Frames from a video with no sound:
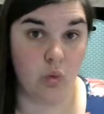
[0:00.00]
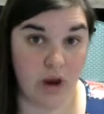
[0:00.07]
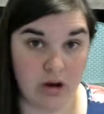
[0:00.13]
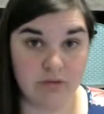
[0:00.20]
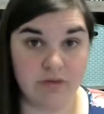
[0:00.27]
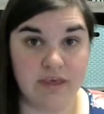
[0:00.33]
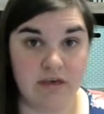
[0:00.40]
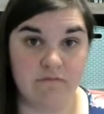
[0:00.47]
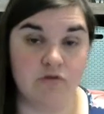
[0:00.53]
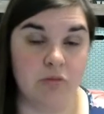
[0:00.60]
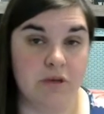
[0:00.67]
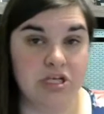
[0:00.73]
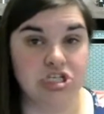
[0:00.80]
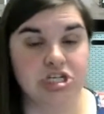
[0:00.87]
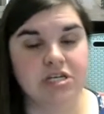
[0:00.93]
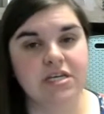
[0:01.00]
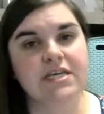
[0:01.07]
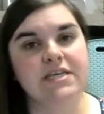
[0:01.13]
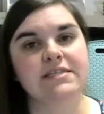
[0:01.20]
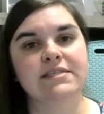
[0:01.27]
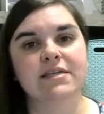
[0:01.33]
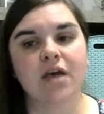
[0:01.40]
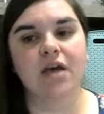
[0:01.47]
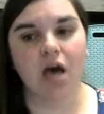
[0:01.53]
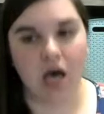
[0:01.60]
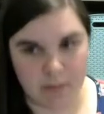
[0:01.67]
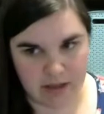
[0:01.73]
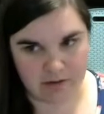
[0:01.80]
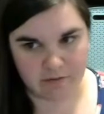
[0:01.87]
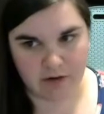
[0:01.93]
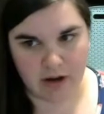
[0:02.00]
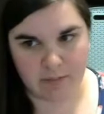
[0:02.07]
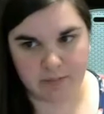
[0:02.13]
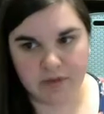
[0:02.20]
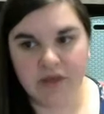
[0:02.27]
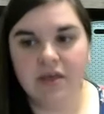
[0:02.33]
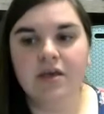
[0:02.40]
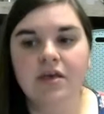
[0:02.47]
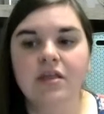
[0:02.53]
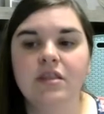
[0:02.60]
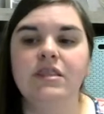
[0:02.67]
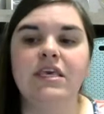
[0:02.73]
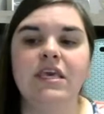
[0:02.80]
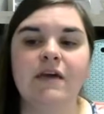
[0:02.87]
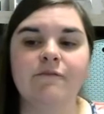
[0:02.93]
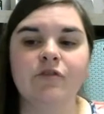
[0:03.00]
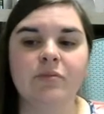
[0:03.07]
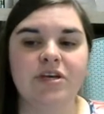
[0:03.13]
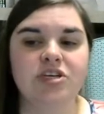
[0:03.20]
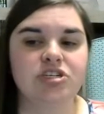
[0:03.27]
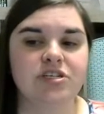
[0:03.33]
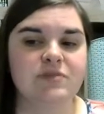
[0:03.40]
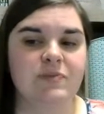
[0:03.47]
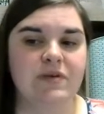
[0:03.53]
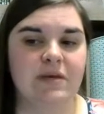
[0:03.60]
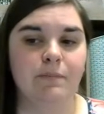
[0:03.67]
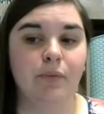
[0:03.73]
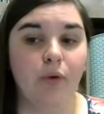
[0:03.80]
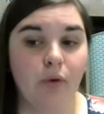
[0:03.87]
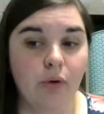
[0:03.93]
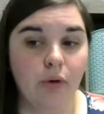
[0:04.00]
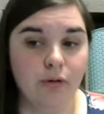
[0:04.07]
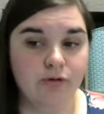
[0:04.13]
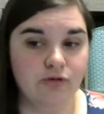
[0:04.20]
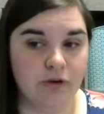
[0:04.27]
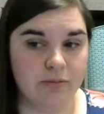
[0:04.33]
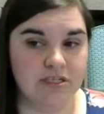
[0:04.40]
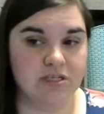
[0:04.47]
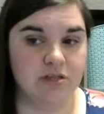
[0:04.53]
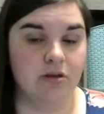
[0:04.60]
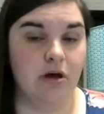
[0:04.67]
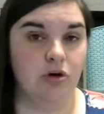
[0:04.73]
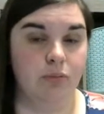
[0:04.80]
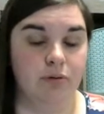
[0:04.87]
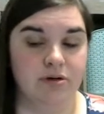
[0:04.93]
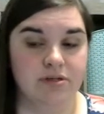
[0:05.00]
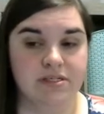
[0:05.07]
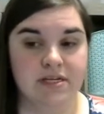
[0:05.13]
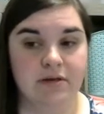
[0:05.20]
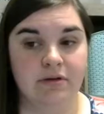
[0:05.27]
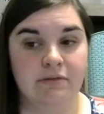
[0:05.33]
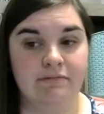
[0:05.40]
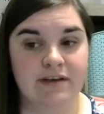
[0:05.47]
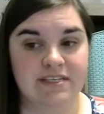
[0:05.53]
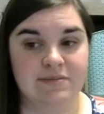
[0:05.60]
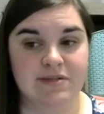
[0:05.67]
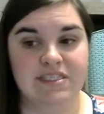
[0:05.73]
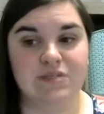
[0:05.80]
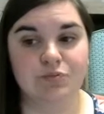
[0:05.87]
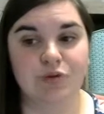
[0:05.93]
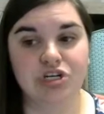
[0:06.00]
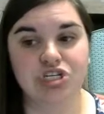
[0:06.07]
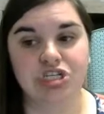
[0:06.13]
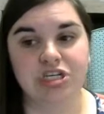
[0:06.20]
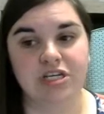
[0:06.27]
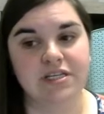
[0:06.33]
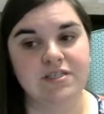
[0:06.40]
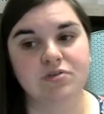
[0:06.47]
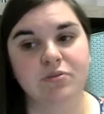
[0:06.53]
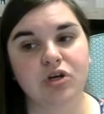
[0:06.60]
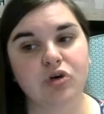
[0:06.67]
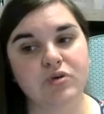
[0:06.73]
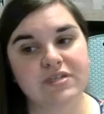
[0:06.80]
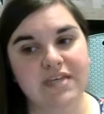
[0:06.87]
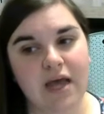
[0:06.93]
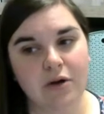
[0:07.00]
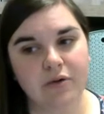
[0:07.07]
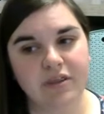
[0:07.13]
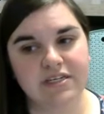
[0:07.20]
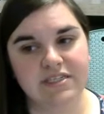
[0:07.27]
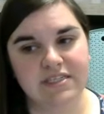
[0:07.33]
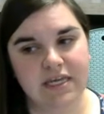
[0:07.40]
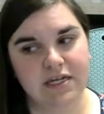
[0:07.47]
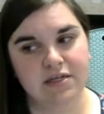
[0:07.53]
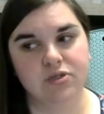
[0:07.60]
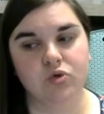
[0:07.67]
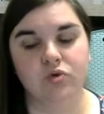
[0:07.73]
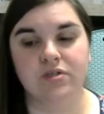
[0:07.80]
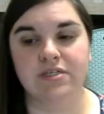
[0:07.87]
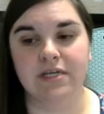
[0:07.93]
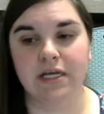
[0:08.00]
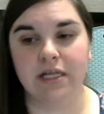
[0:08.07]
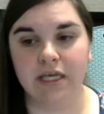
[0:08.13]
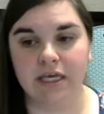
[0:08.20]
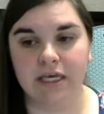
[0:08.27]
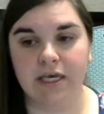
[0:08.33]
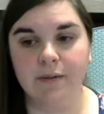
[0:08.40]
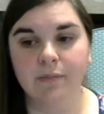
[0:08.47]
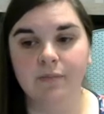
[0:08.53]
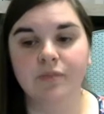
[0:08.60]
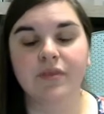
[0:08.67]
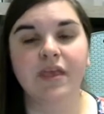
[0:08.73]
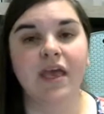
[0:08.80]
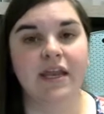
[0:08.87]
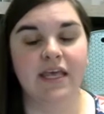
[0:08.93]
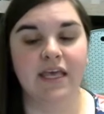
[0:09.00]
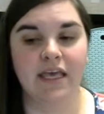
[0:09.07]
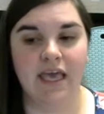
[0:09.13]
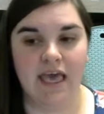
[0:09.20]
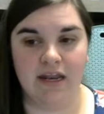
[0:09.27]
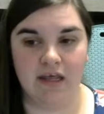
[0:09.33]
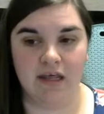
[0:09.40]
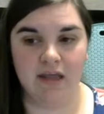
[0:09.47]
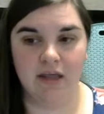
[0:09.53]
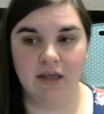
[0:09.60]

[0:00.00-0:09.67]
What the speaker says: where the information is coming from. The information is being pulled from the Talano Personnel and Investment spreadsheet. So I'm going to go down to the data source and click it and hit edit.